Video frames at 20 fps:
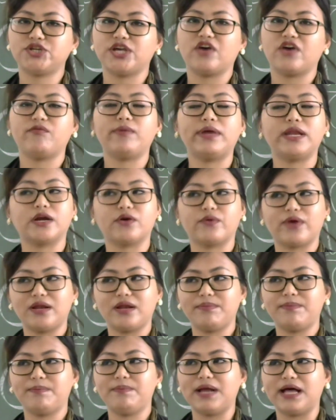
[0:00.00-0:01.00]
she had made a
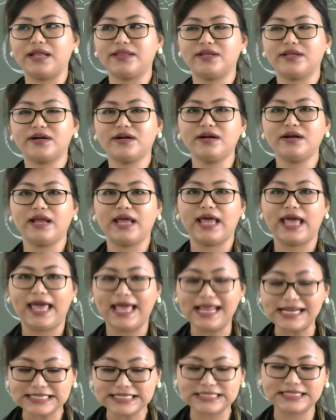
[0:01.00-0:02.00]
great blunder
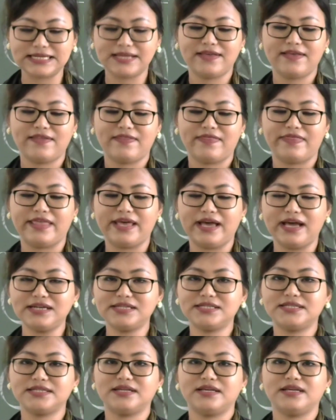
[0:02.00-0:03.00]
and
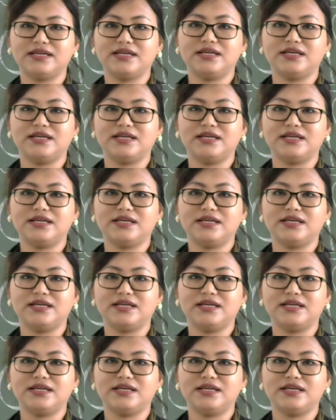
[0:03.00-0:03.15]
that